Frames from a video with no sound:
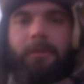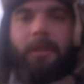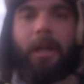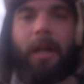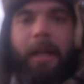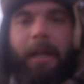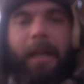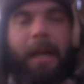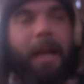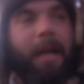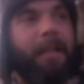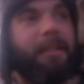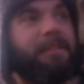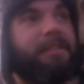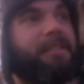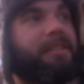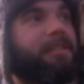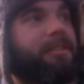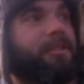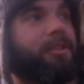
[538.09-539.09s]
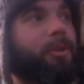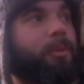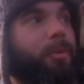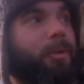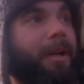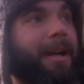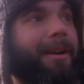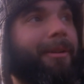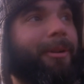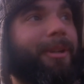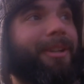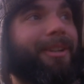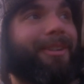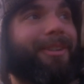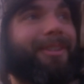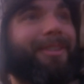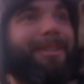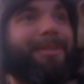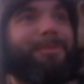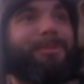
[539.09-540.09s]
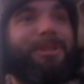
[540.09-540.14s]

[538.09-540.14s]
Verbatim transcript: All right, guys. So we're out here in